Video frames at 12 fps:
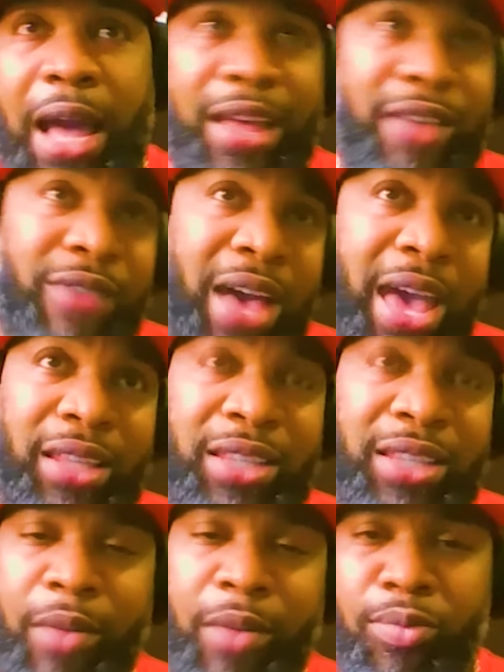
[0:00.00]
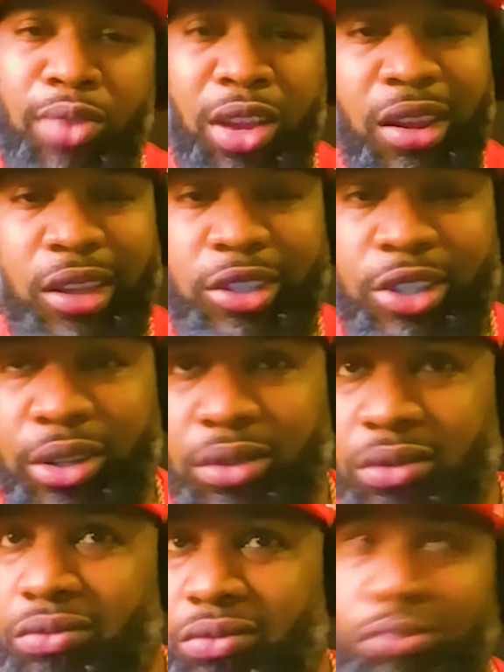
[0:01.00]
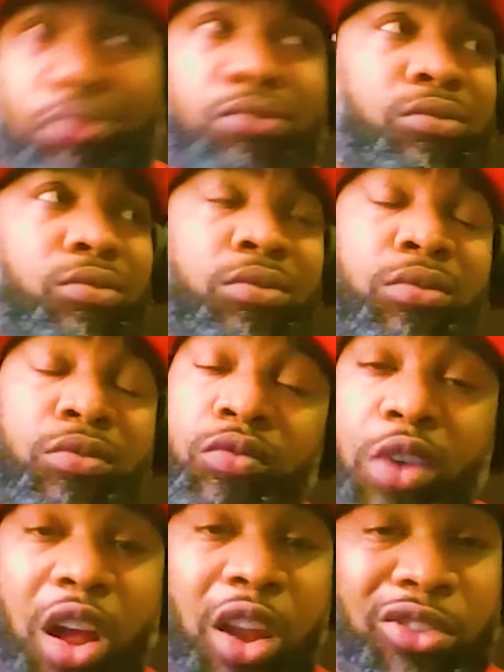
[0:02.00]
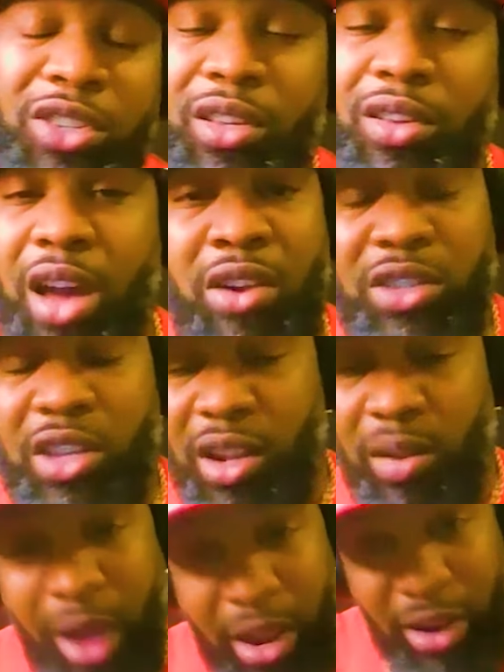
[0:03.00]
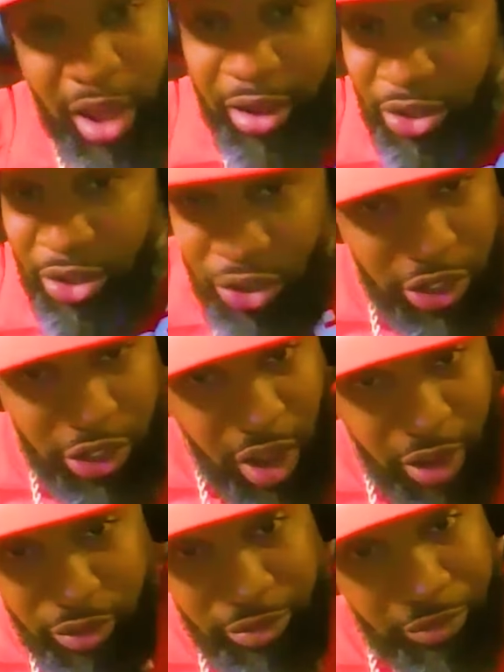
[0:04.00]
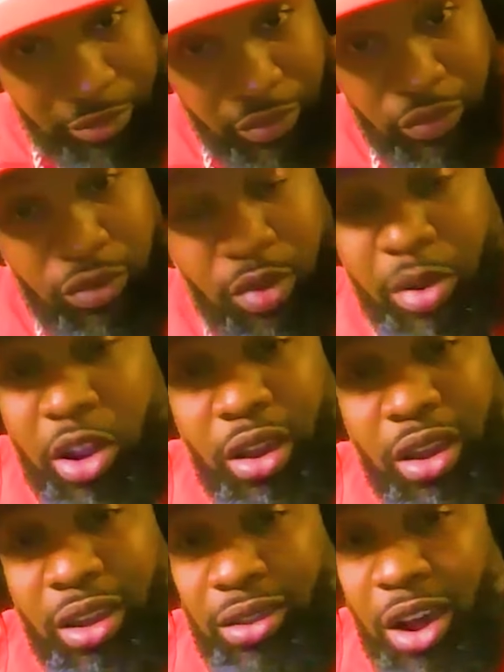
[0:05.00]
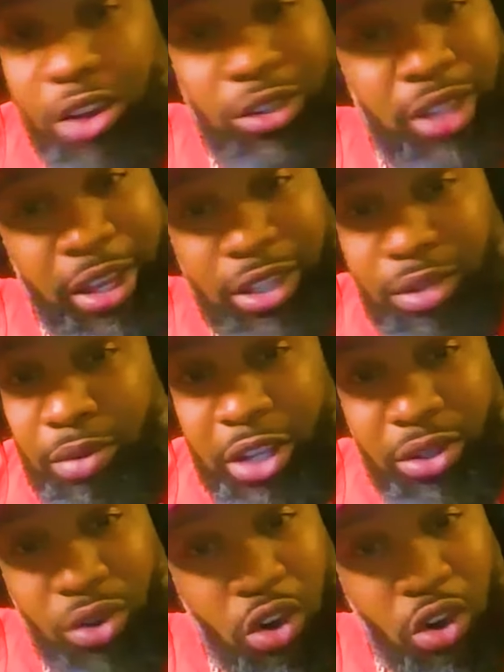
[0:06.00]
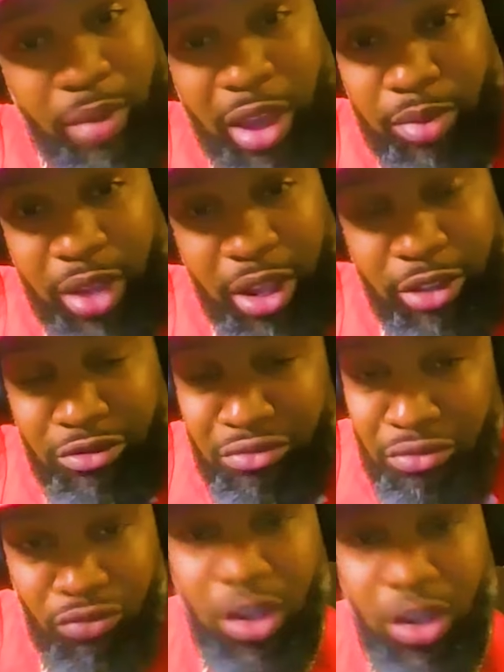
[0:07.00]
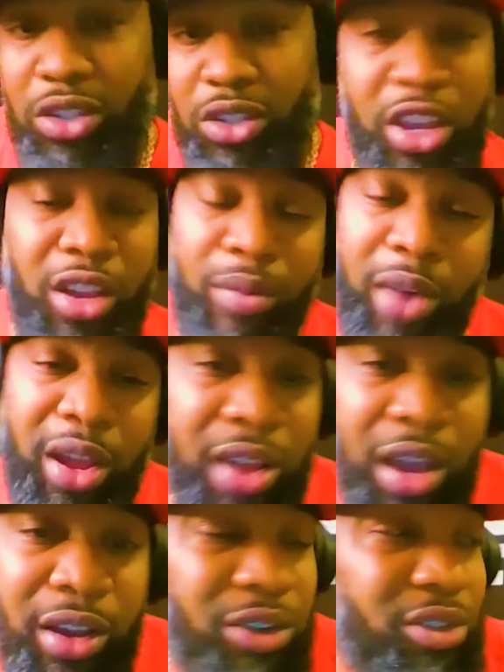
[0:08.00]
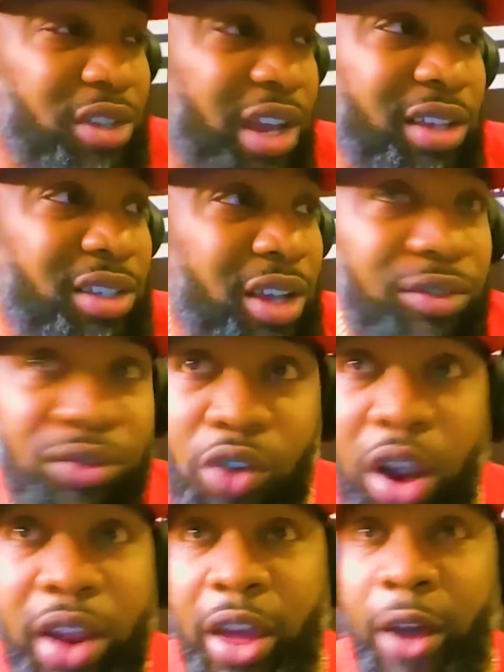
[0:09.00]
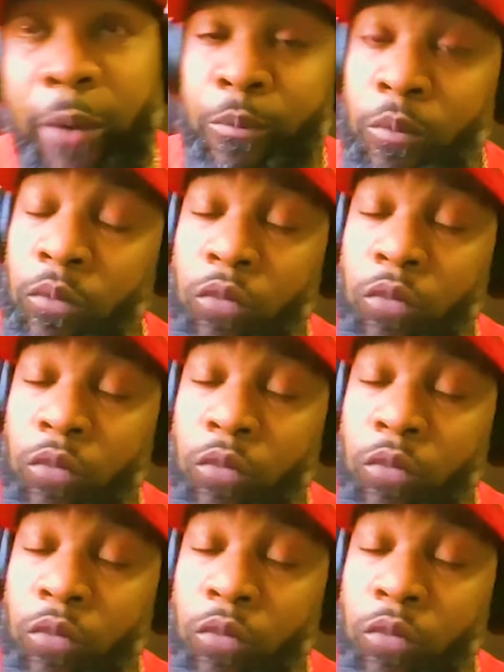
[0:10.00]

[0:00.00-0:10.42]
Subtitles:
If I had to take my pick next year, I don't see anybody knocking Georgia off. Depending, as long as they get some decent quarterback play, I don't see anybody knocking those guys off right now.